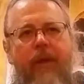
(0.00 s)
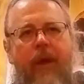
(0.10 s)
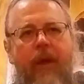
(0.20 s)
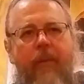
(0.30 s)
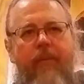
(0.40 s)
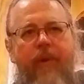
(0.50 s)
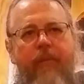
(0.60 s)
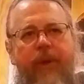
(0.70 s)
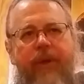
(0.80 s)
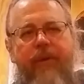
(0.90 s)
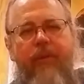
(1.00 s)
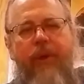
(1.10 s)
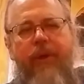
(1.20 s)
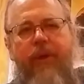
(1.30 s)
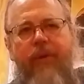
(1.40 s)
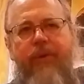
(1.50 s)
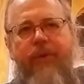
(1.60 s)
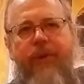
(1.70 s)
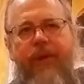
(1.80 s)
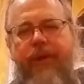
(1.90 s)
Um, but what it also
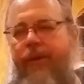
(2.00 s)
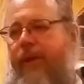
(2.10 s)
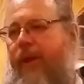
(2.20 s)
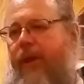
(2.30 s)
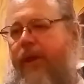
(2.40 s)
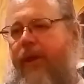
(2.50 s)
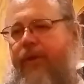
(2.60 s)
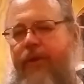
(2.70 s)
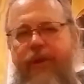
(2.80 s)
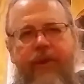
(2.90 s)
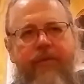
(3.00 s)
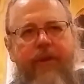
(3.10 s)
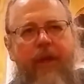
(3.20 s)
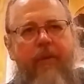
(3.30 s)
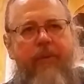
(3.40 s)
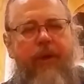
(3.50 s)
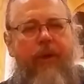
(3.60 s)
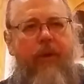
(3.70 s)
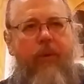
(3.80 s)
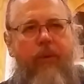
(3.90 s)
did is it developed a
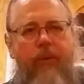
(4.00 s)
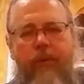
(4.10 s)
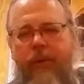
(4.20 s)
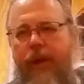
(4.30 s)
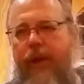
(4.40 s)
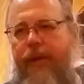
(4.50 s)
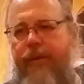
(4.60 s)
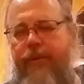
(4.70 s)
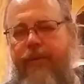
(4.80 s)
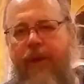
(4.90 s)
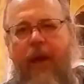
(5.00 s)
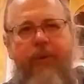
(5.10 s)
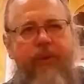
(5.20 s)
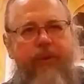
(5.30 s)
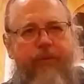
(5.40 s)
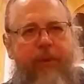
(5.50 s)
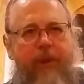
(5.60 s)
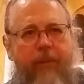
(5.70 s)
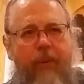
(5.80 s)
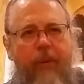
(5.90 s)
whole kind of cadre of
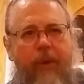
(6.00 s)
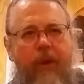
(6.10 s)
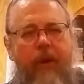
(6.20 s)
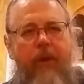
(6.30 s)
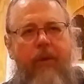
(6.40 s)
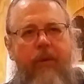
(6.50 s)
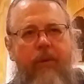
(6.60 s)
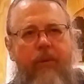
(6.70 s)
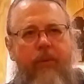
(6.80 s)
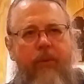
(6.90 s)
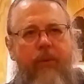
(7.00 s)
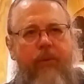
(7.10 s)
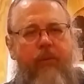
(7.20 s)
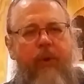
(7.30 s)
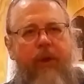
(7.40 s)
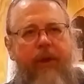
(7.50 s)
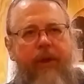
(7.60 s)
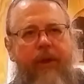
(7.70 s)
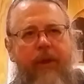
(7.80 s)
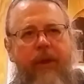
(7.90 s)
people who were
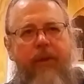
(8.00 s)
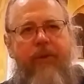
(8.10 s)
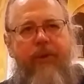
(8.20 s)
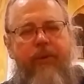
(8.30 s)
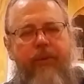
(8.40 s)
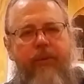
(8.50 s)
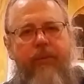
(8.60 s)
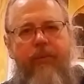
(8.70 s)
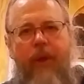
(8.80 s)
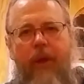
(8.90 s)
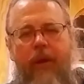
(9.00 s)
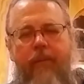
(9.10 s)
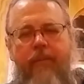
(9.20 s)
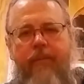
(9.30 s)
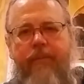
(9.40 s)
willing to um,